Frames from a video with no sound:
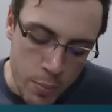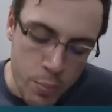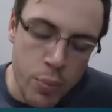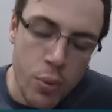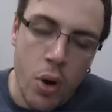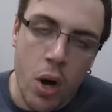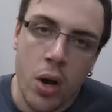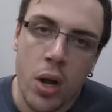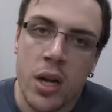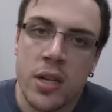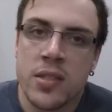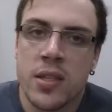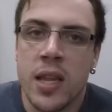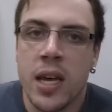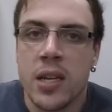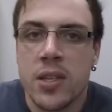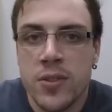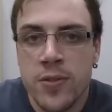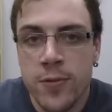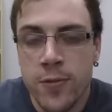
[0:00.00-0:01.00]
product
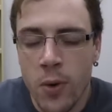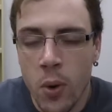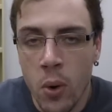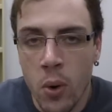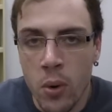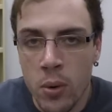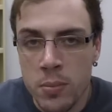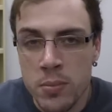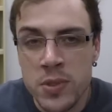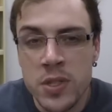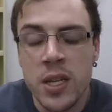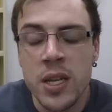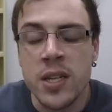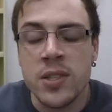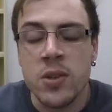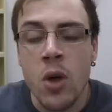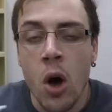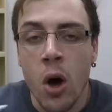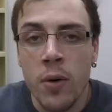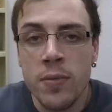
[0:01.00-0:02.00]
that is formed
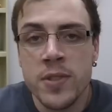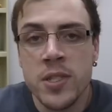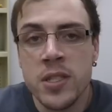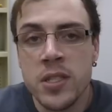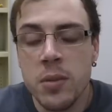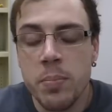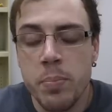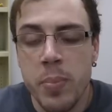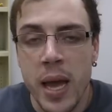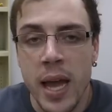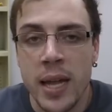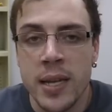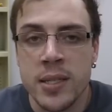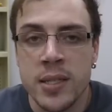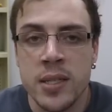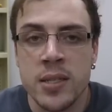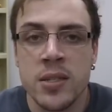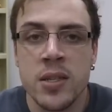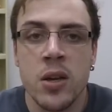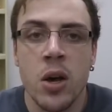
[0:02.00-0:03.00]
is often
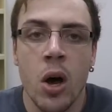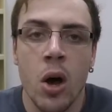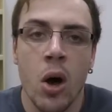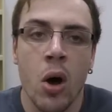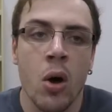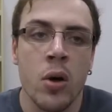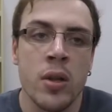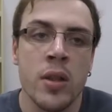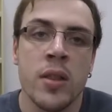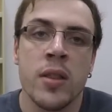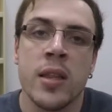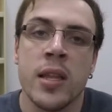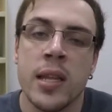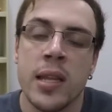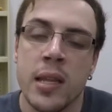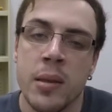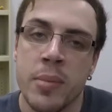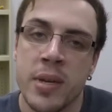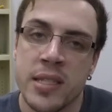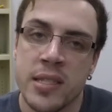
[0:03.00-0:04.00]
dependent on the
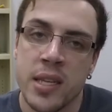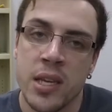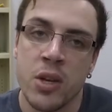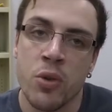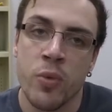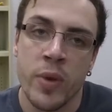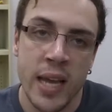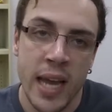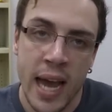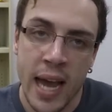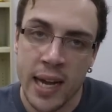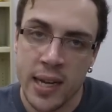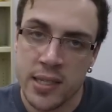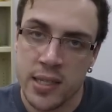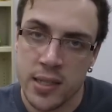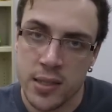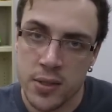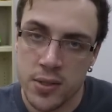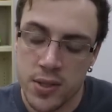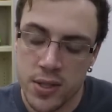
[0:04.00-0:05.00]
limiting
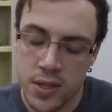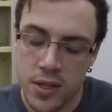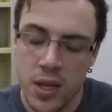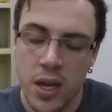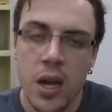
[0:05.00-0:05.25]
reactant.